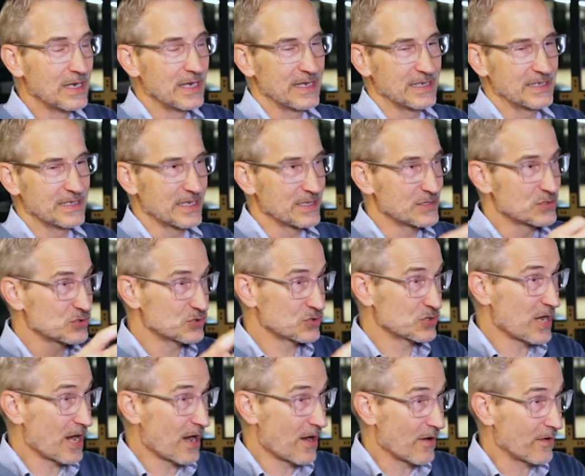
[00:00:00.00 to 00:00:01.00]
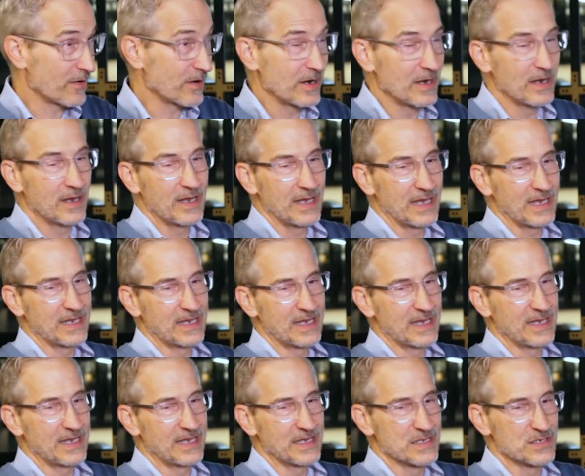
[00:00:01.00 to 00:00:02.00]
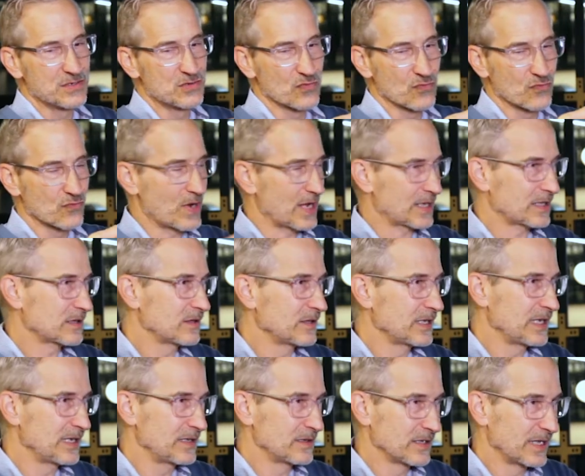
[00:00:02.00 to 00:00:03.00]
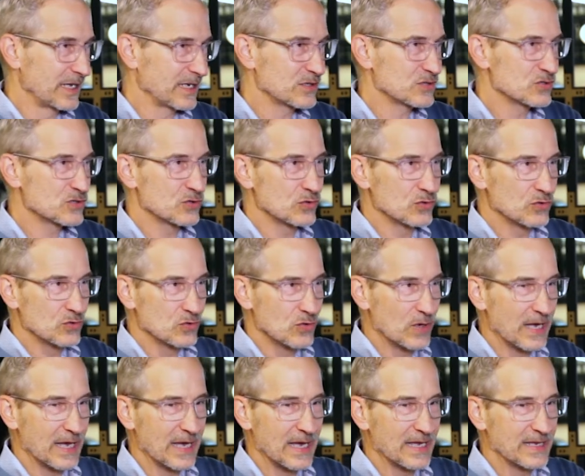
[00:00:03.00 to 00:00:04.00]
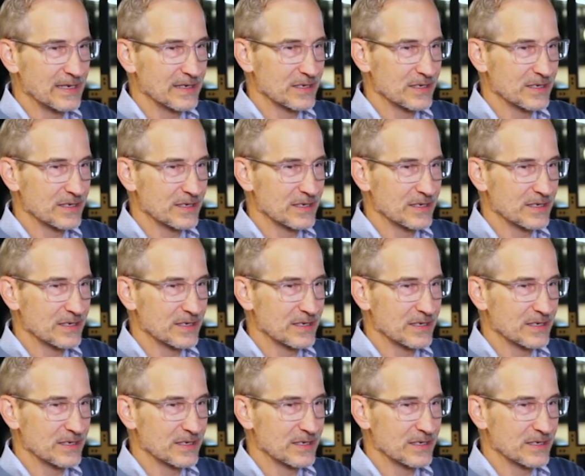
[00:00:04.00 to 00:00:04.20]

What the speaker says: It gets shared. It is directly linked to and